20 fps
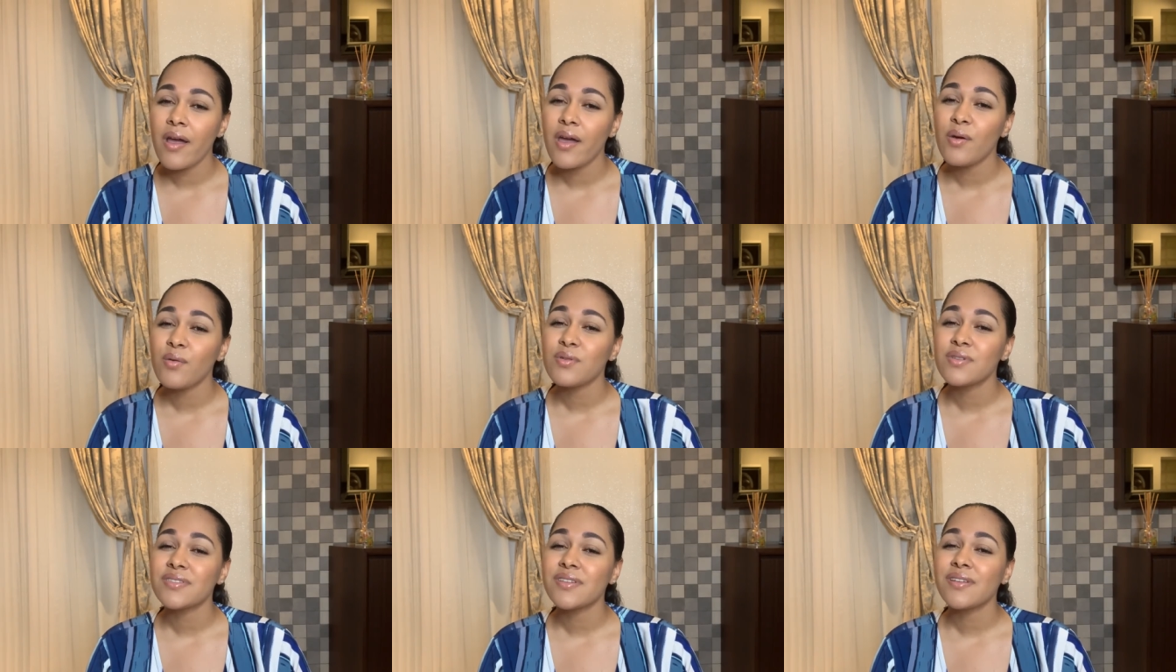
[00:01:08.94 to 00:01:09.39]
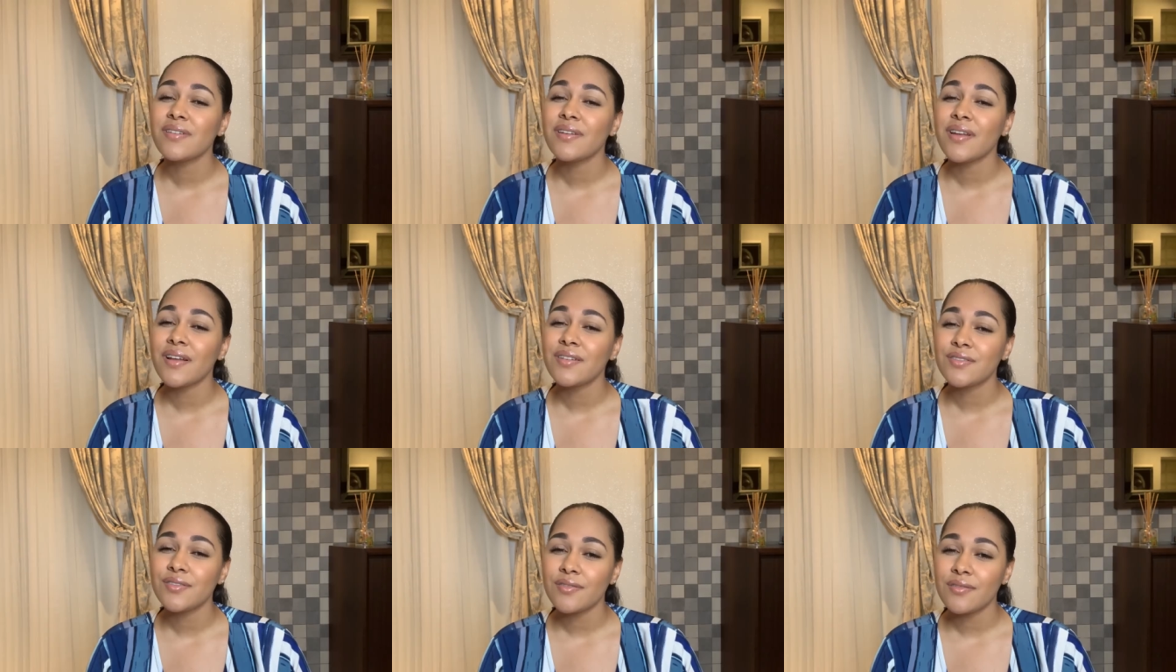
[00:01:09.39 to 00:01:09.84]
It was a
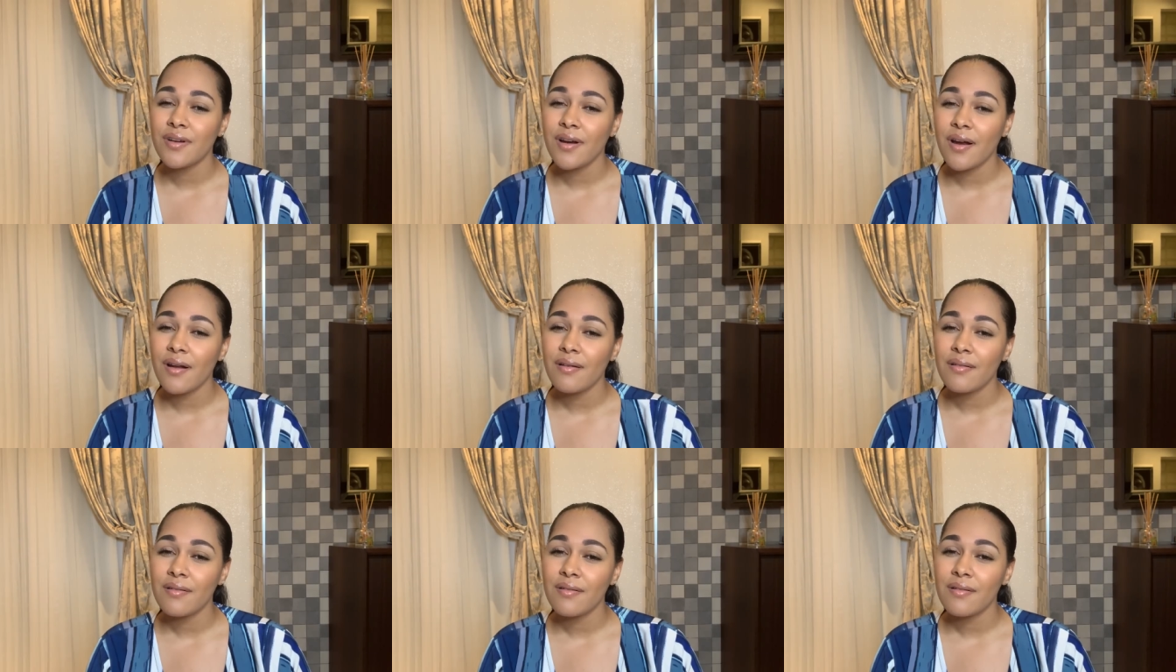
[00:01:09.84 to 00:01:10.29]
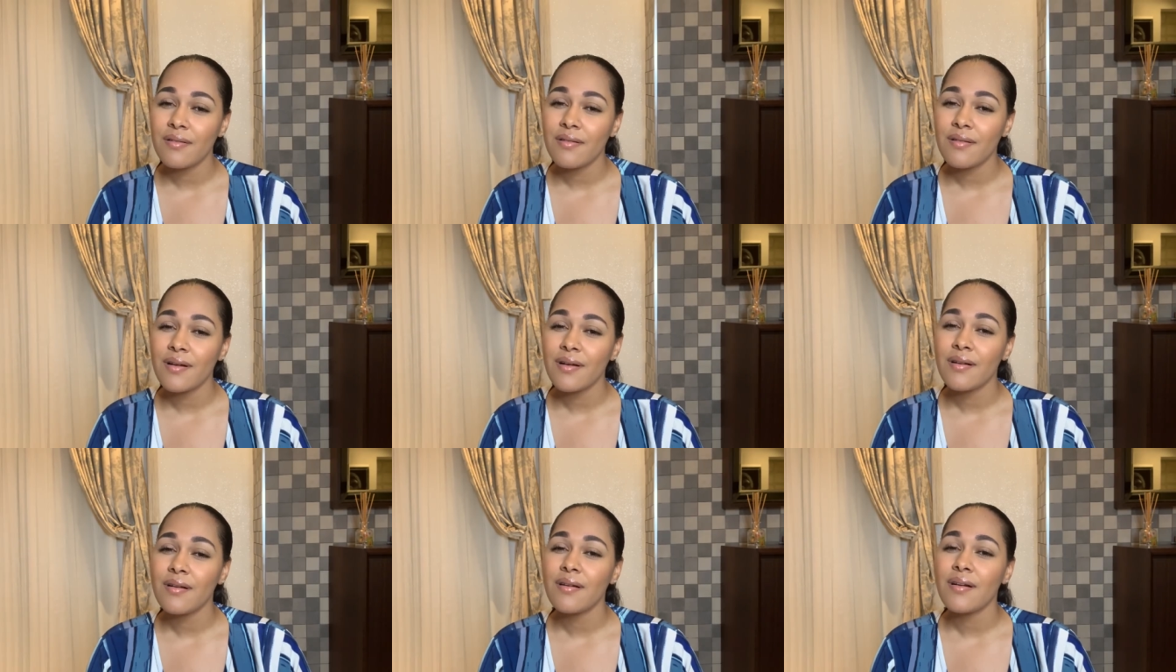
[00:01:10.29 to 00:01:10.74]
natural
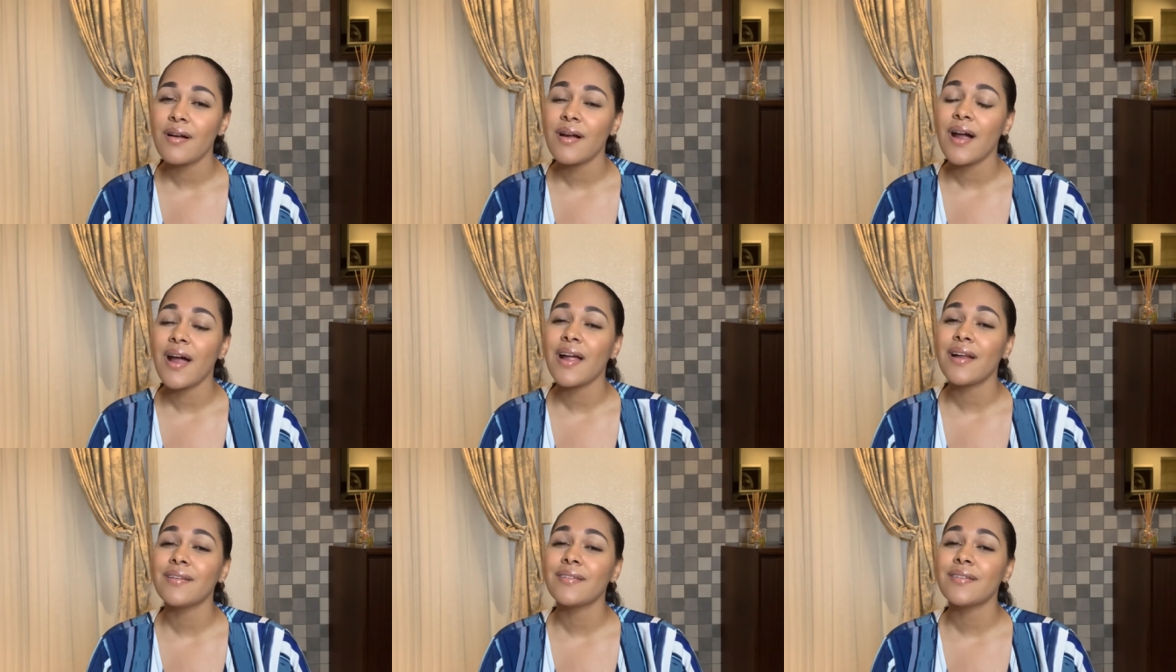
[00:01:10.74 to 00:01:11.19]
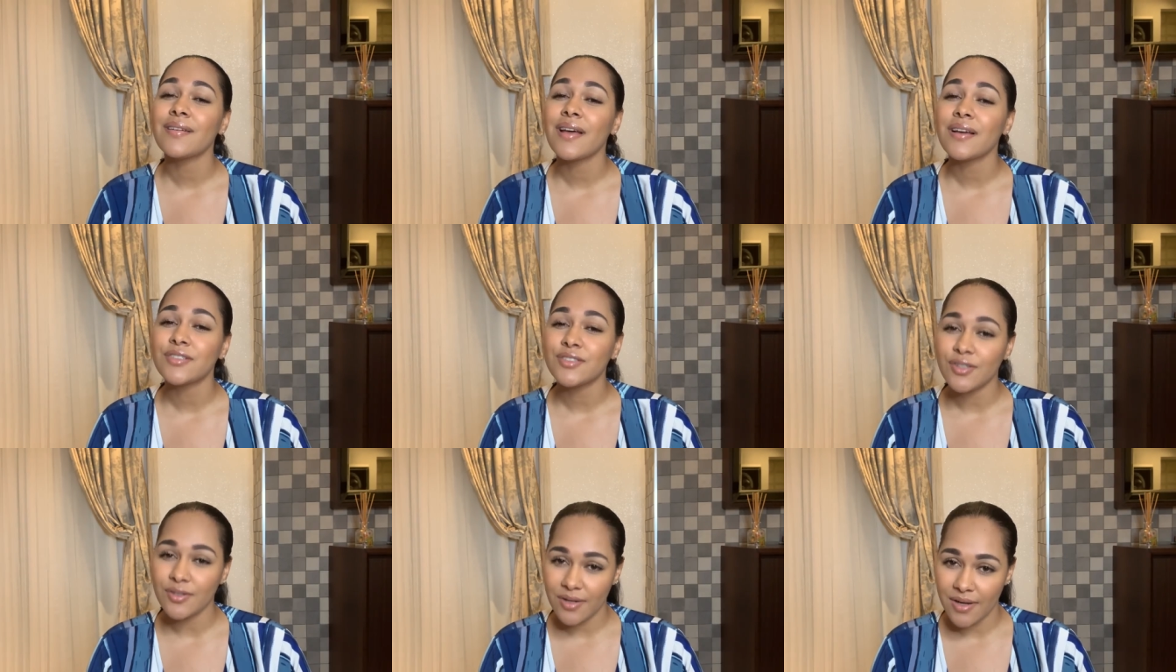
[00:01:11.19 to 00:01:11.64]
and
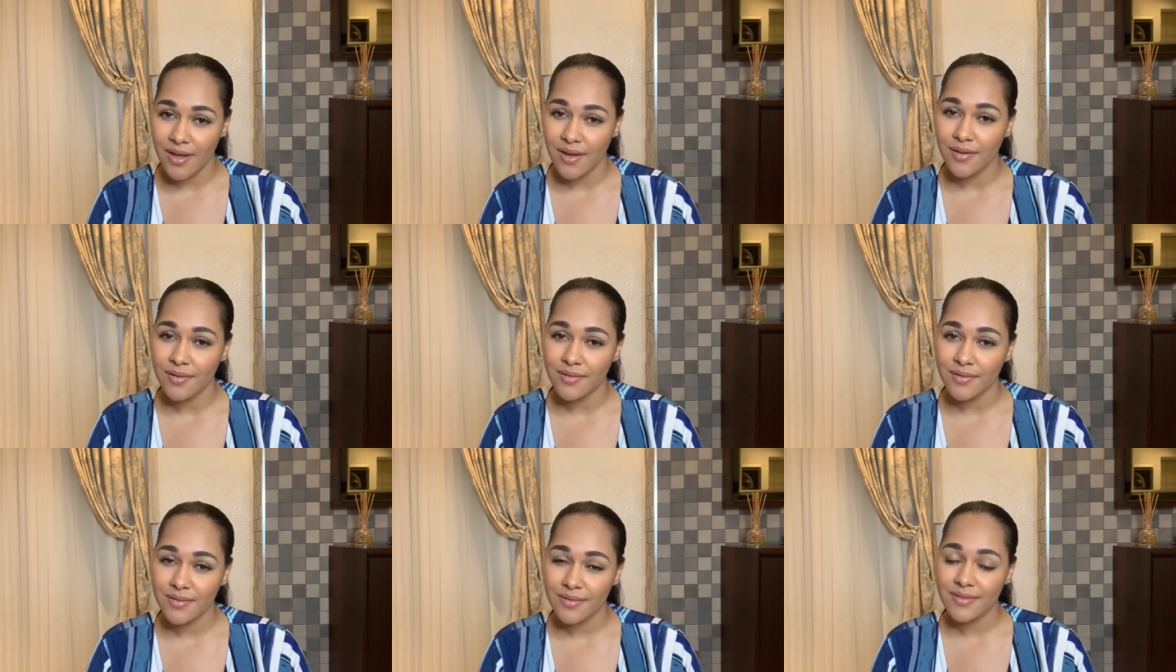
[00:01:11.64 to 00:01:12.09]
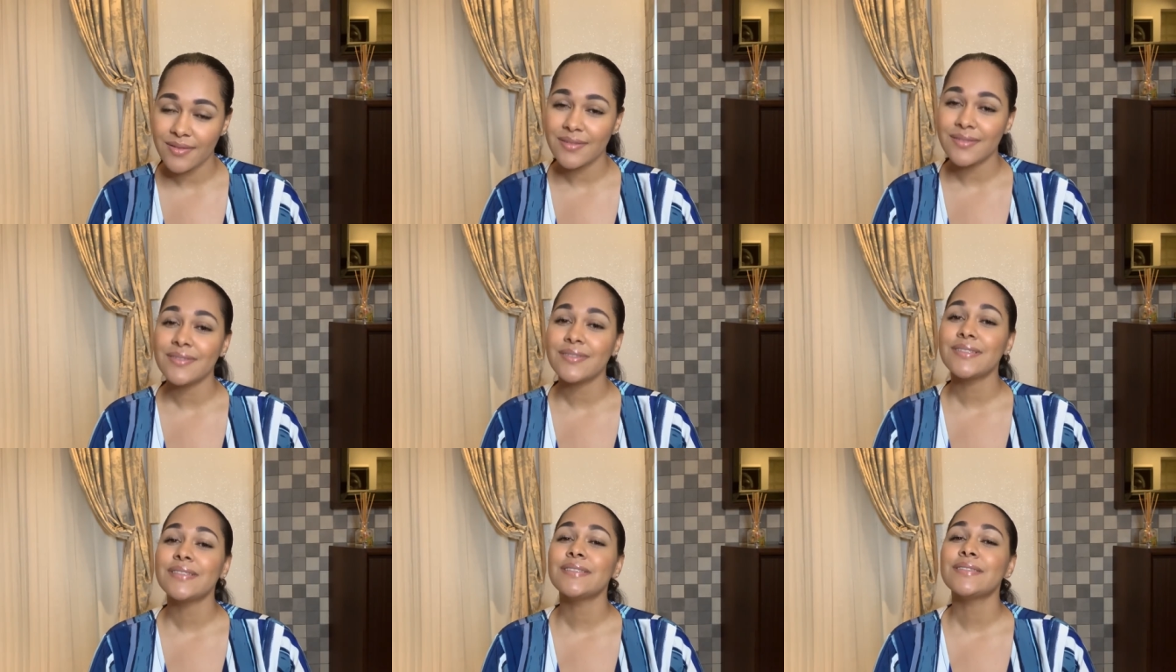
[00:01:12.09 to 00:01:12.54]
national
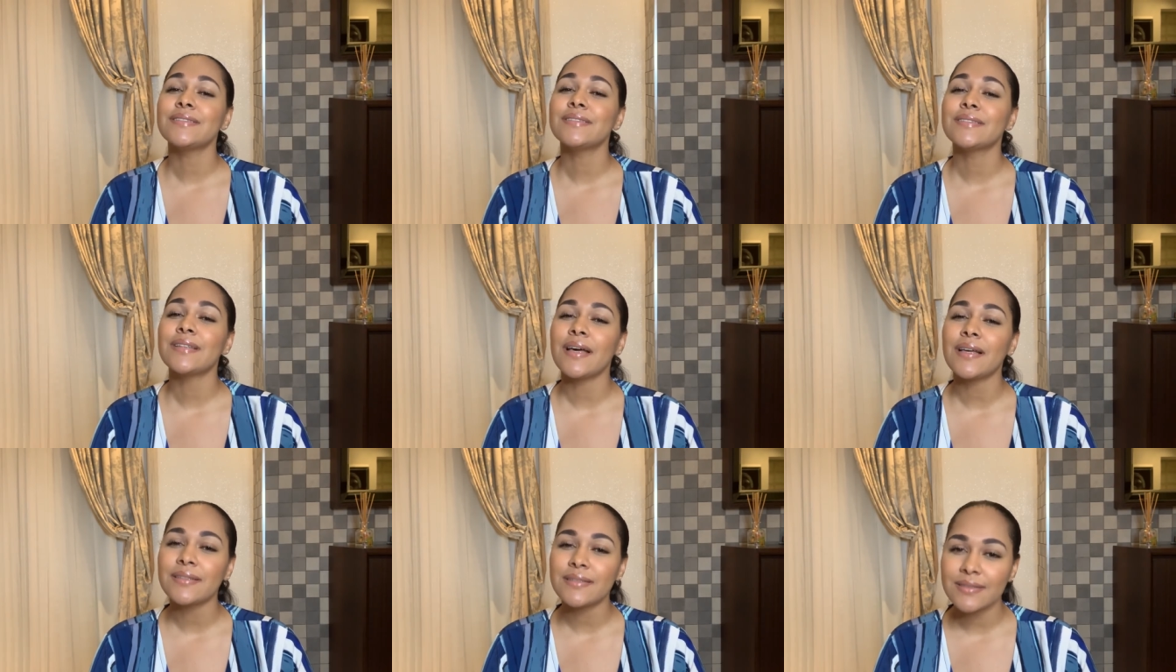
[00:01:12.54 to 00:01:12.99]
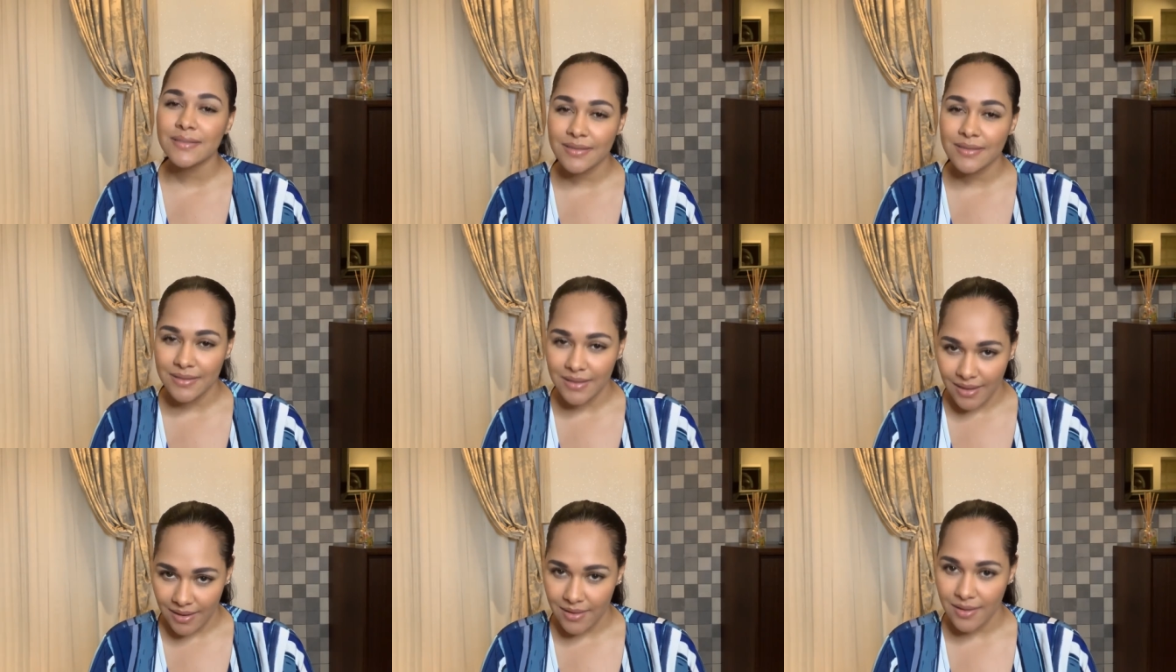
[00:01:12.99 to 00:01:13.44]

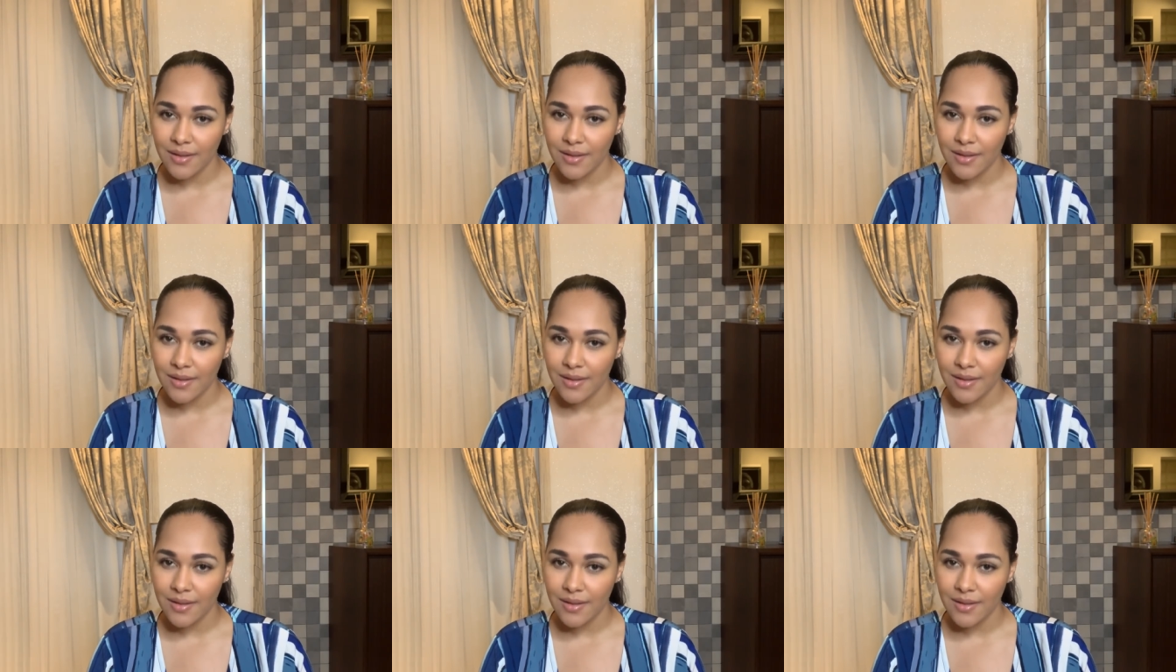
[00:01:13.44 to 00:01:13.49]
disaster.